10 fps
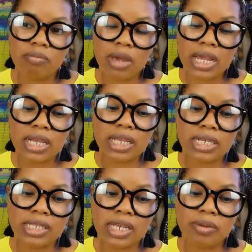Making
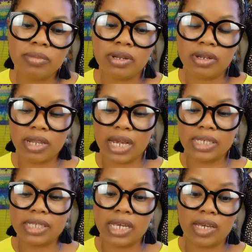that statement,
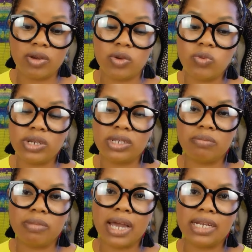like saying it
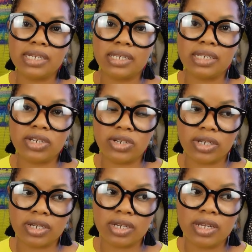wasn't my
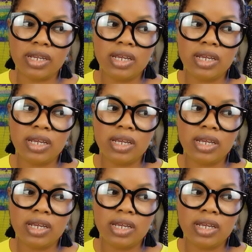decision,